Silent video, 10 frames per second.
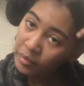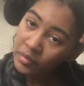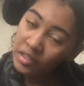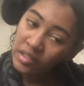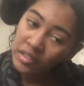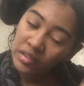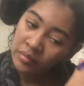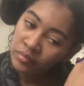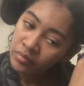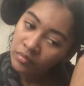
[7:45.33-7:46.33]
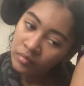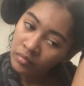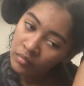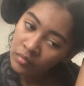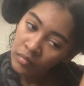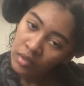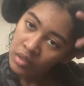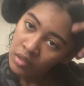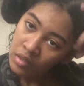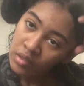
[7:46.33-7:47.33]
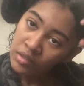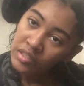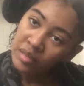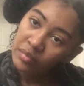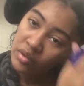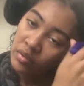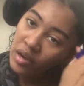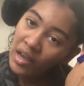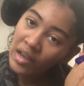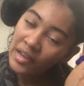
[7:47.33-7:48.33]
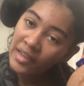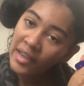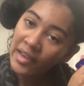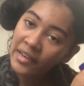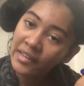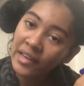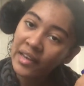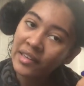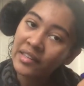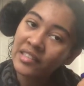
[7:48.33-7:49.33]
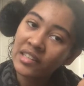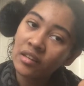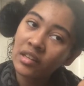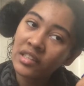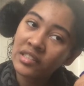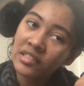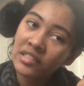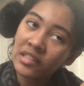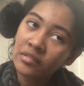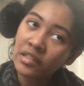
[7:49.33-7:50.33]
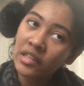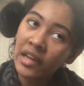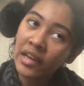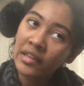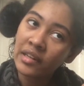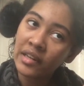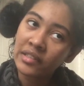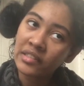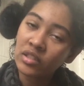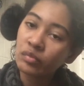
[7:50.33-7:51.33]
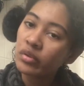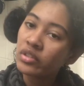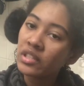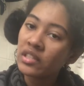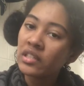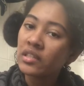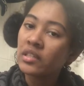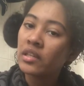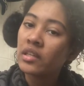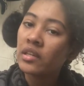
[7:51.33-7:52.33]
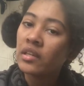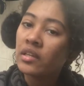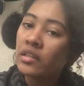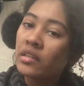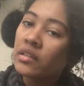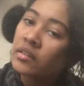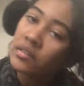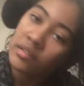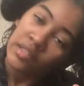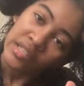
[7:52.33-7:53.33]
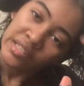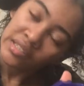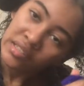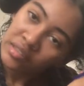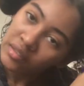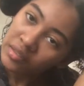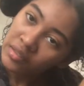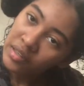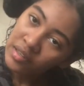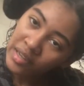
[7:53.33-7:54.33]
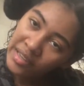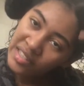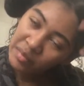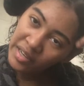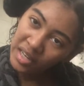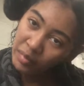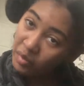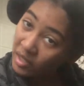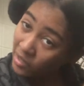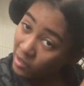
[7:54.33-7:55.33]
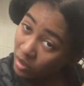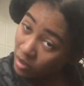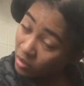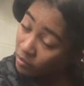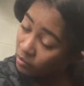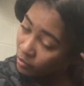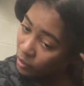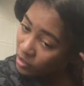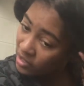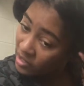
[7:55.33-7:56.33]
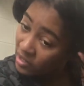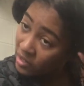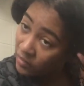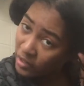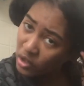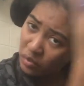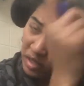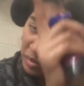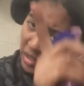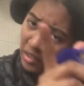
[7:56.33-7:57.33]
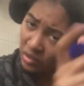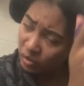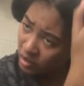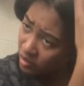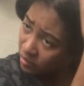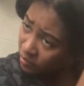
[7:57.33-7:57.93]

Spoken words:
The shampoo I had it sounds like it had like a silk protein in it, and I guess my hair may be a little protein sensitive, not too much, but like a little bit.